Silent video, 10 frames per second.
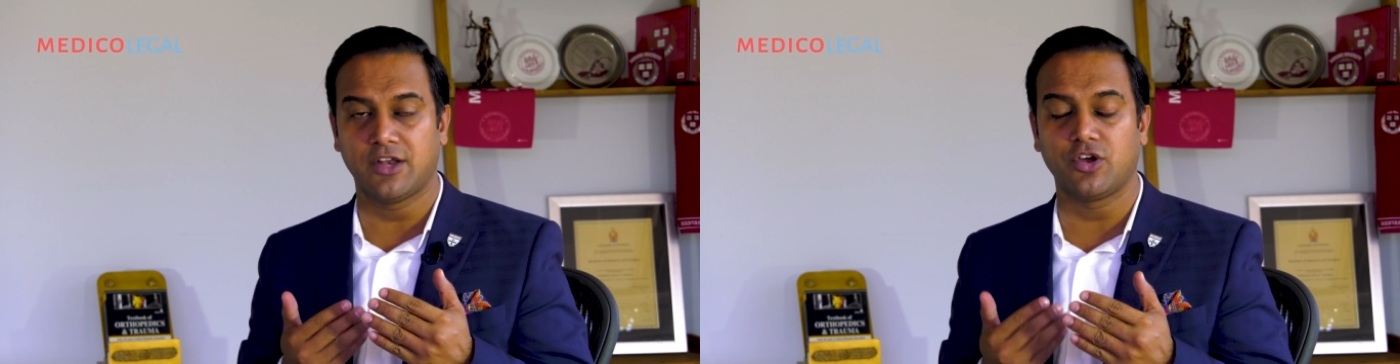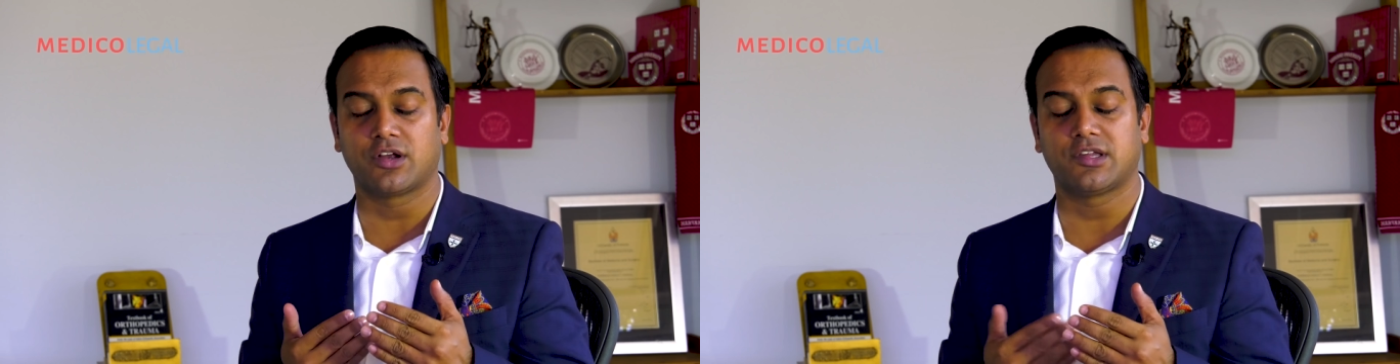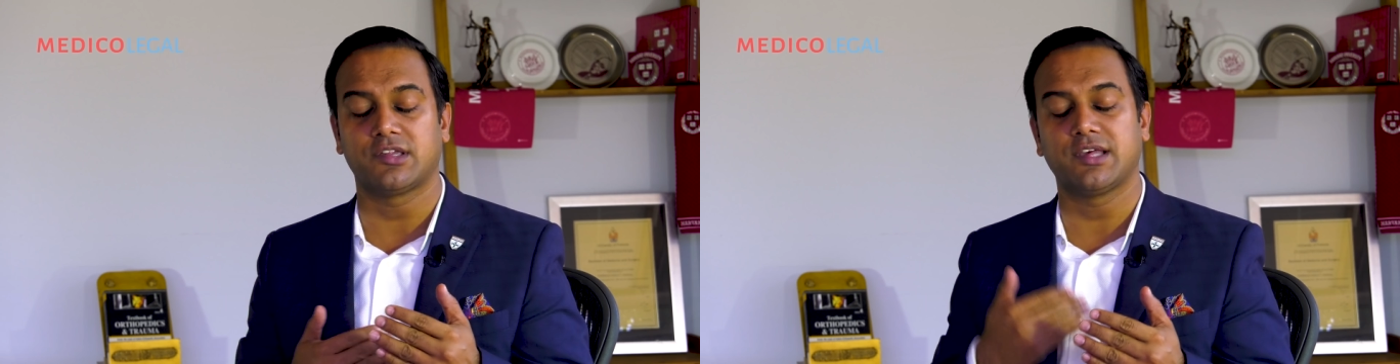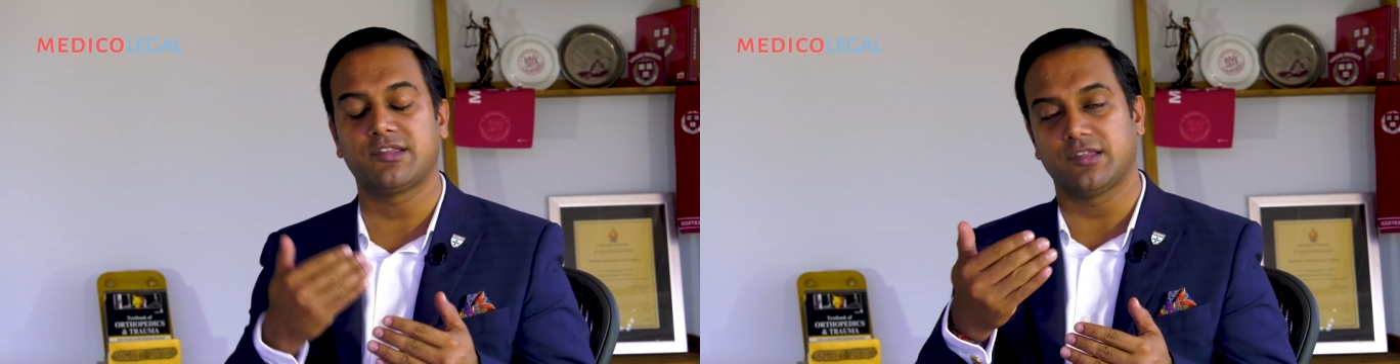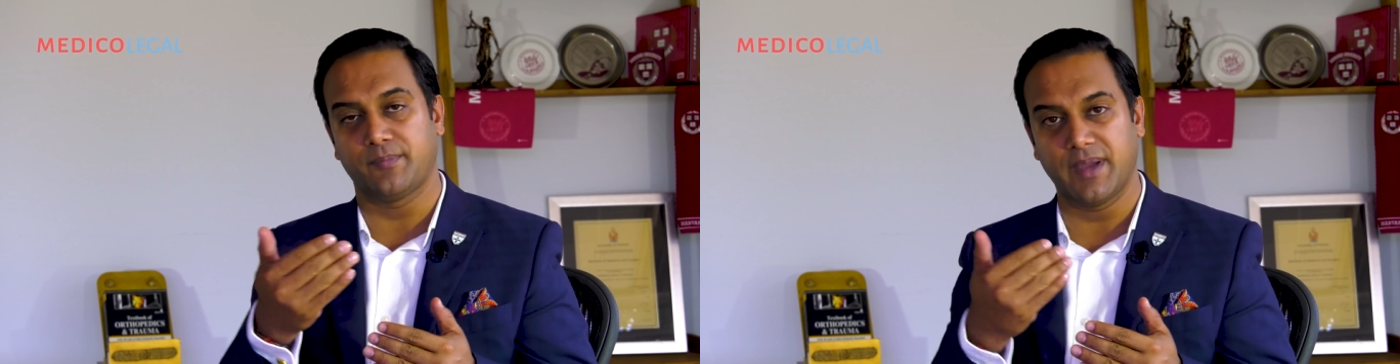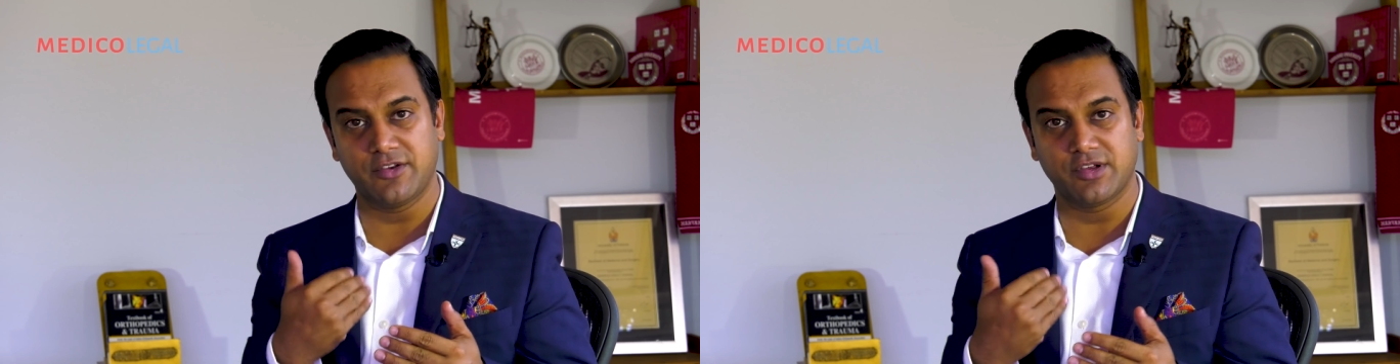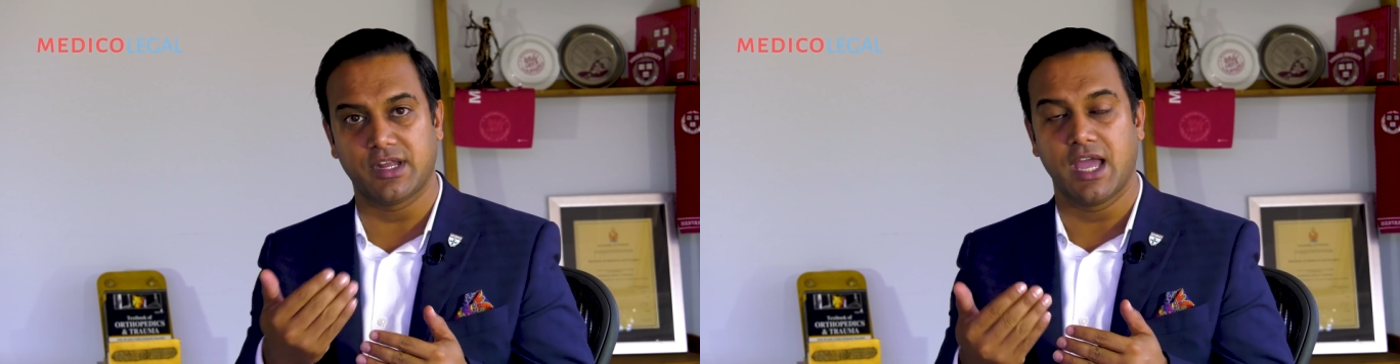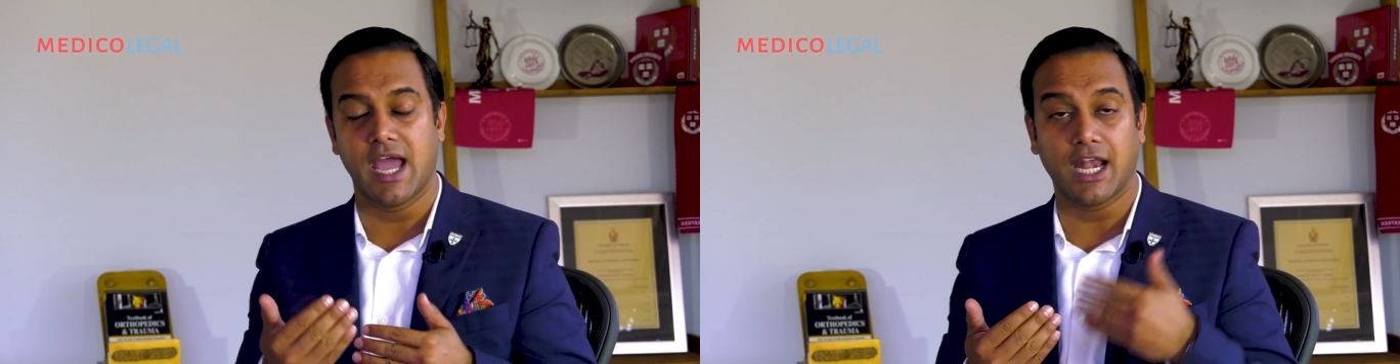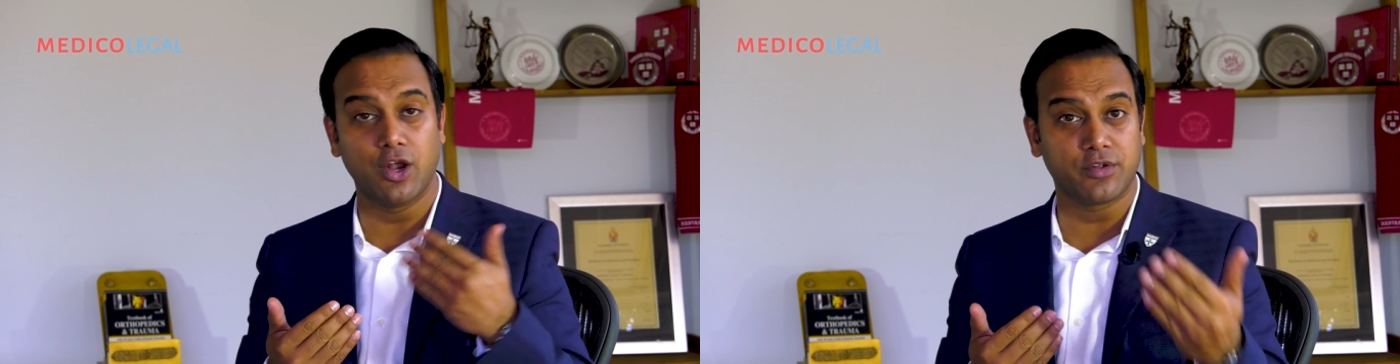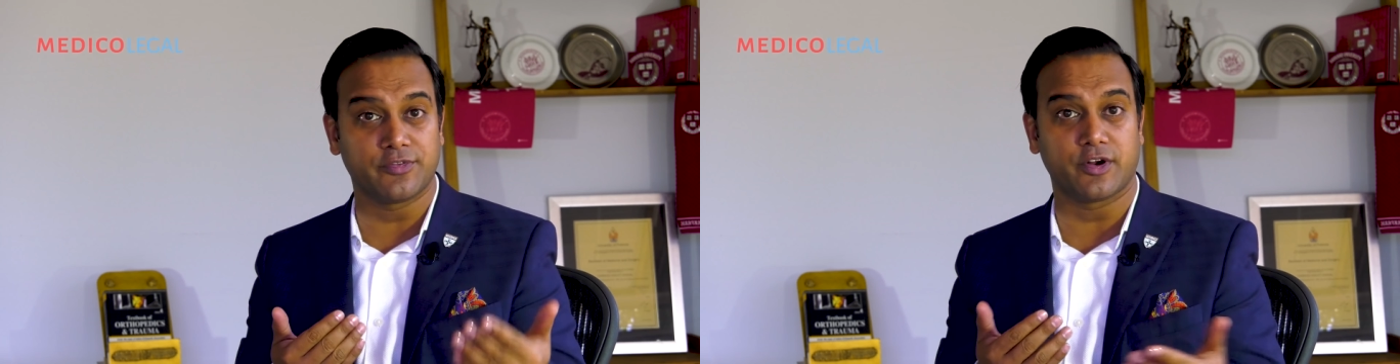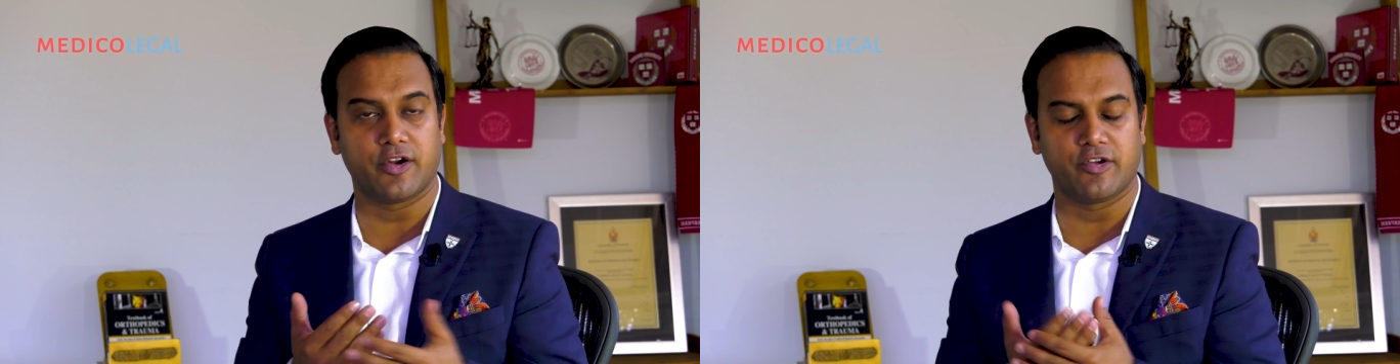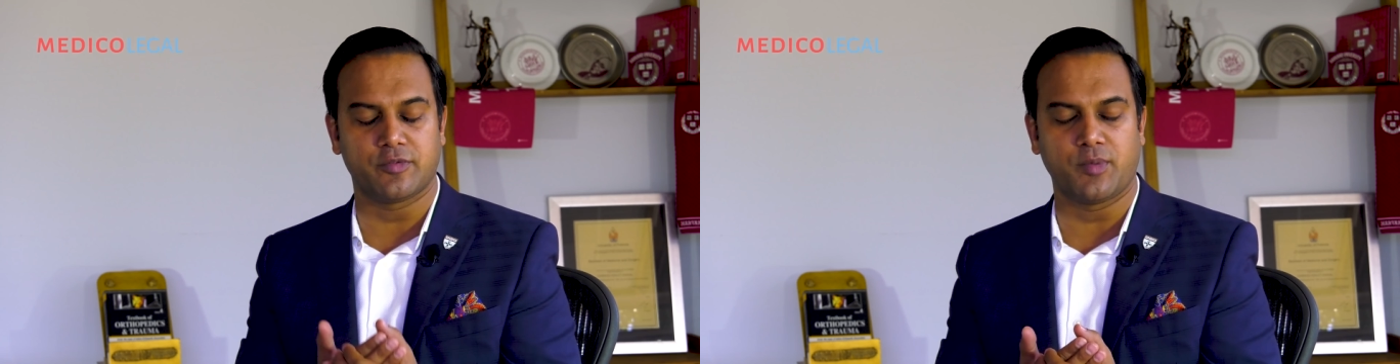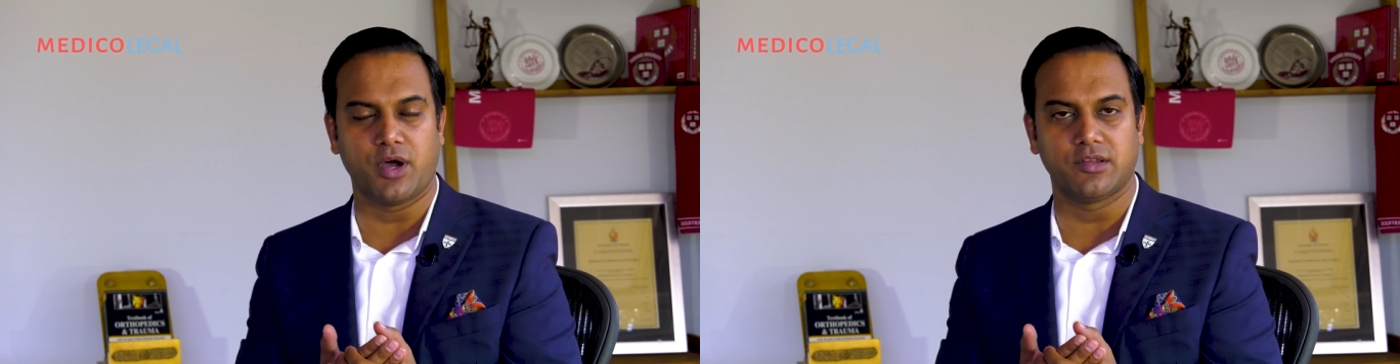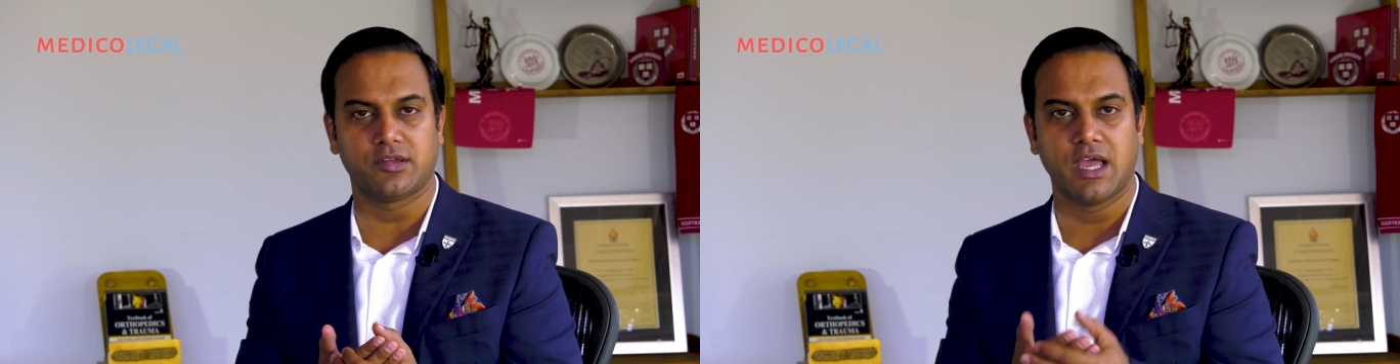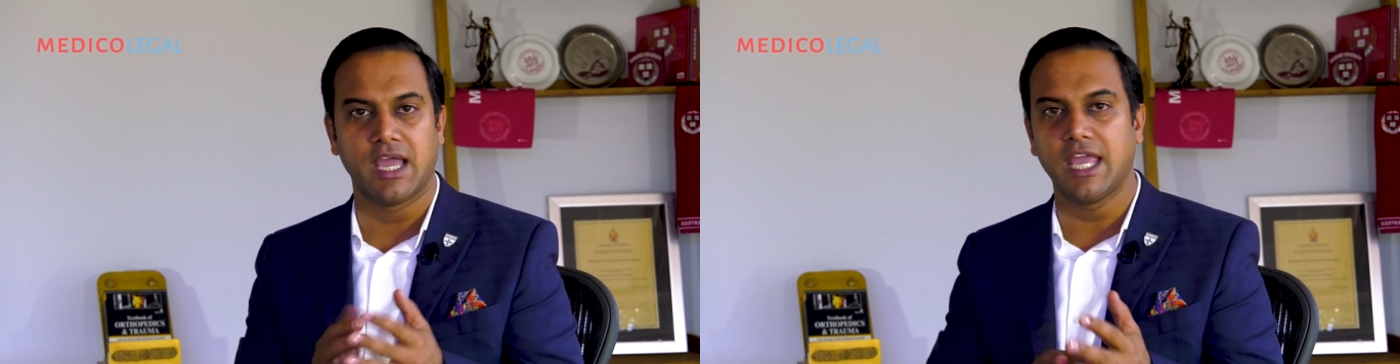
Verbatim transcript: a doctor assesses a patient and looks for a response,